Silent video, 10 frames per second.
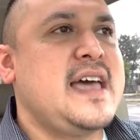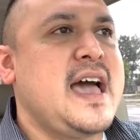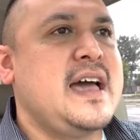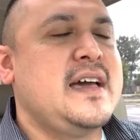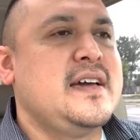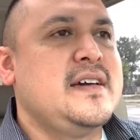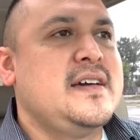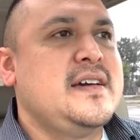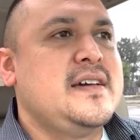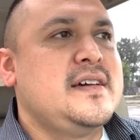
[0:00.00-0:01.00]
that
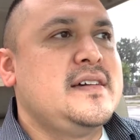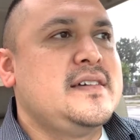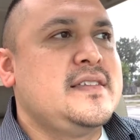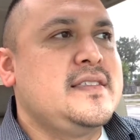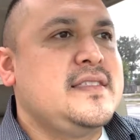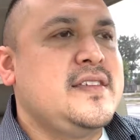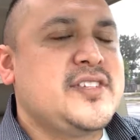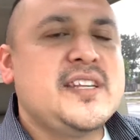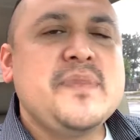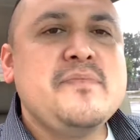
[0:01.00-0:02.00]

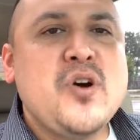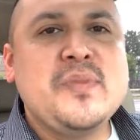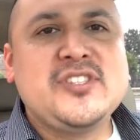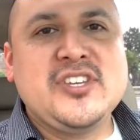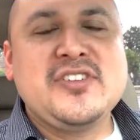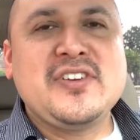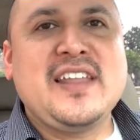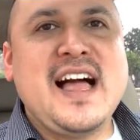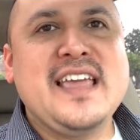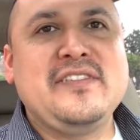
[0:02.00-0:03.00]
there's gonna be moments in your
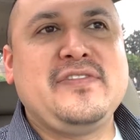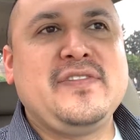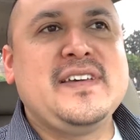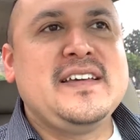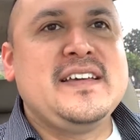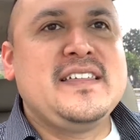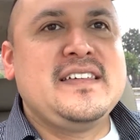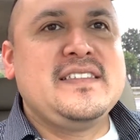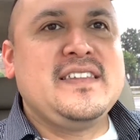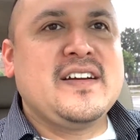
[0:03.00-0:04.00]
life
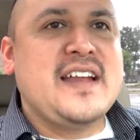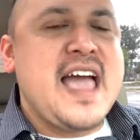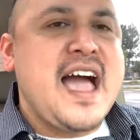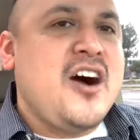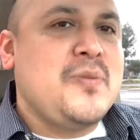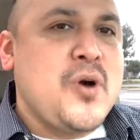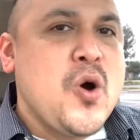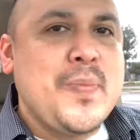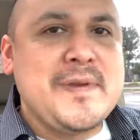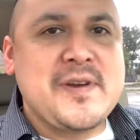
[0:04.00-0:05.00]
they're gonna help
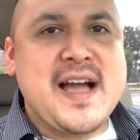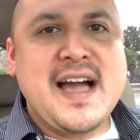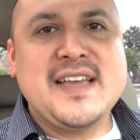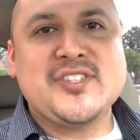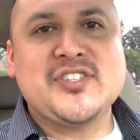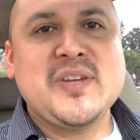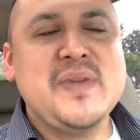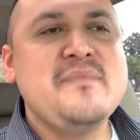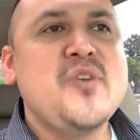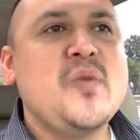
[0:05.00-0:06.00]
open your eyes. There's gonna
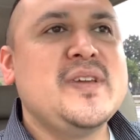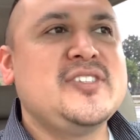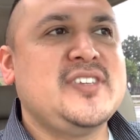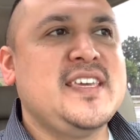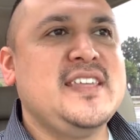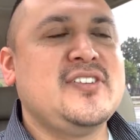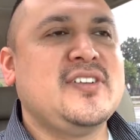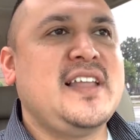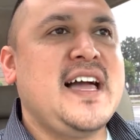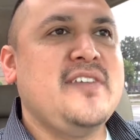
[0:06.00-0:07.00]
be moments in
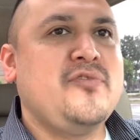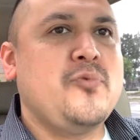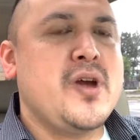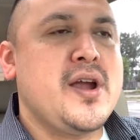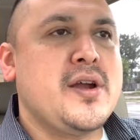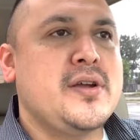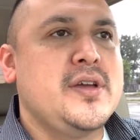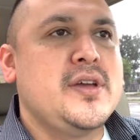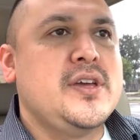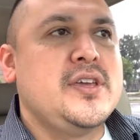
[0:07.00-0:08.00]
your life where
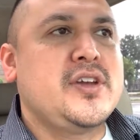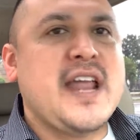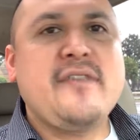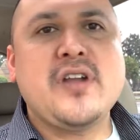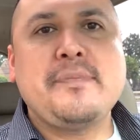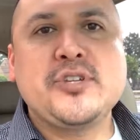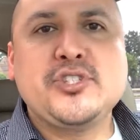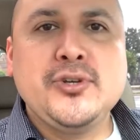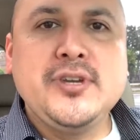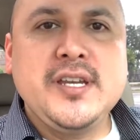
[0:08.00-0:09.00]
you're gonna have an
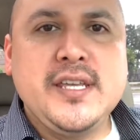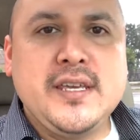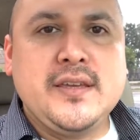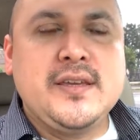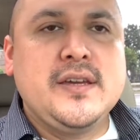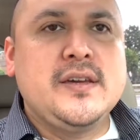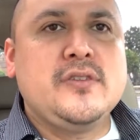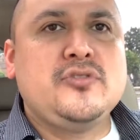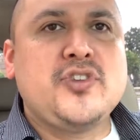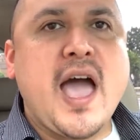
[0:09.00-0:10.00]
opportunity
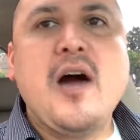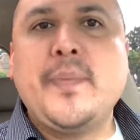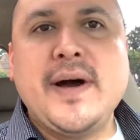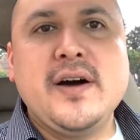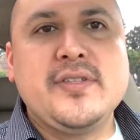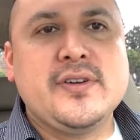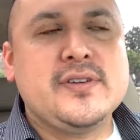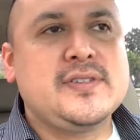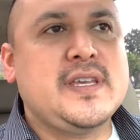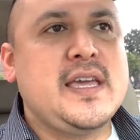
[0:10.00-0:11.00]
to help
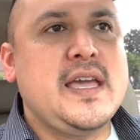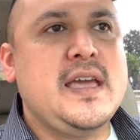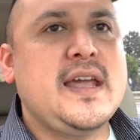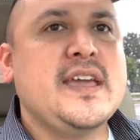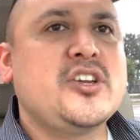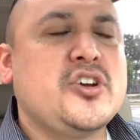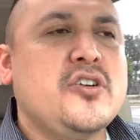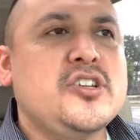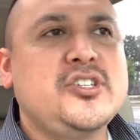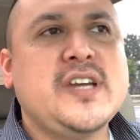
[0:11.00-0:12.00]
others. And I
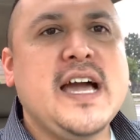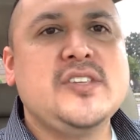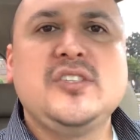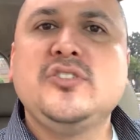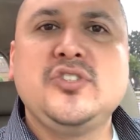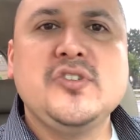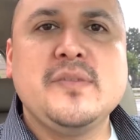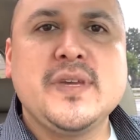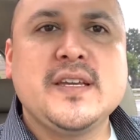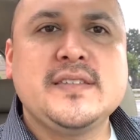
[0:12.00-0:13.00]
encourage you guys to do
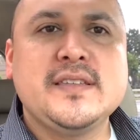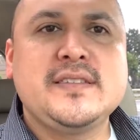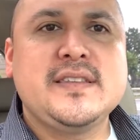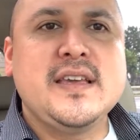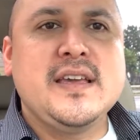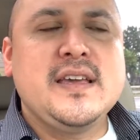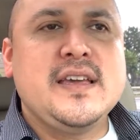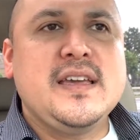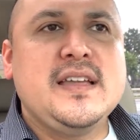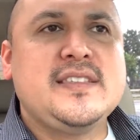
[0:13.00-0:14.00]
it because it's
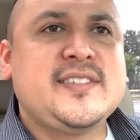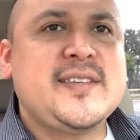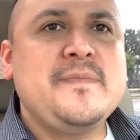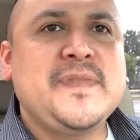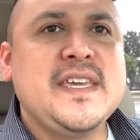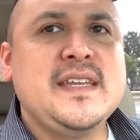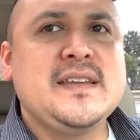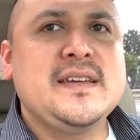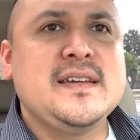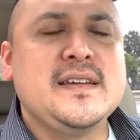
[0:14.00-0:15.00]
it's
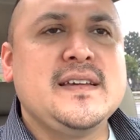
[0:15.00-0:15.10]
something